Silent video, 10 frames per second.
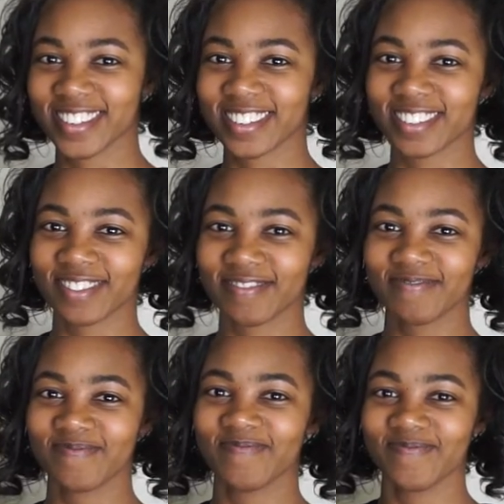
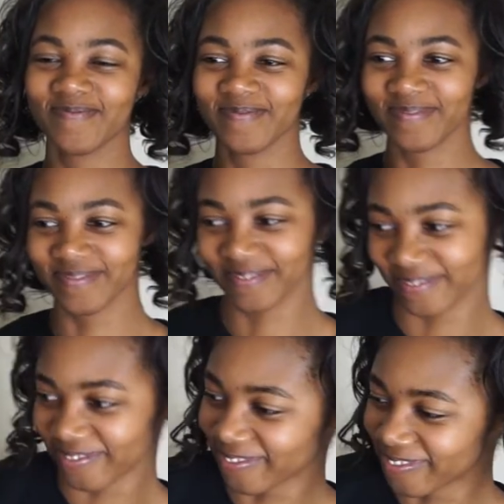
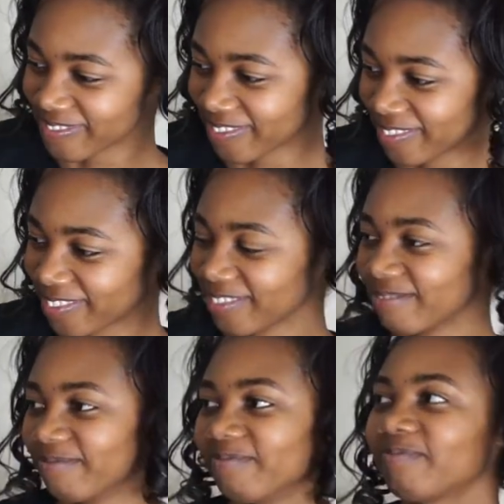
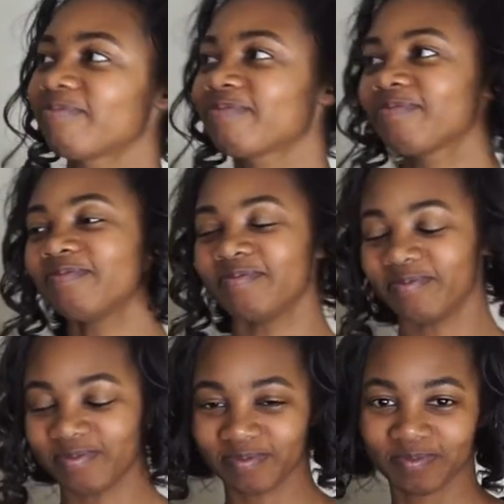
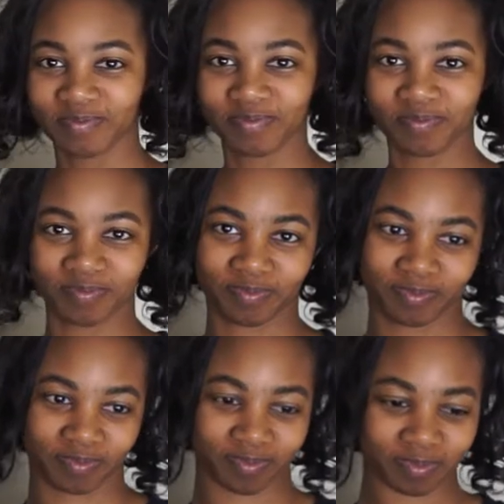
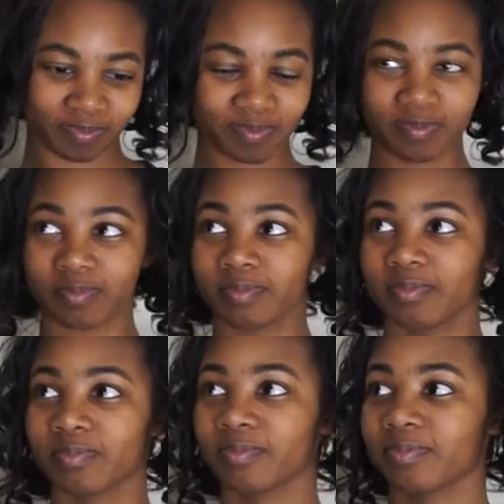
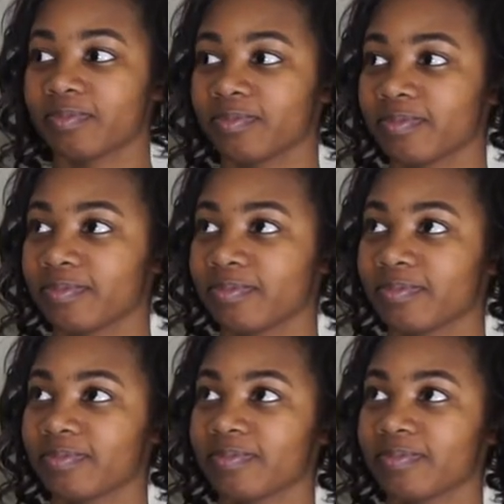This person isn't speaking.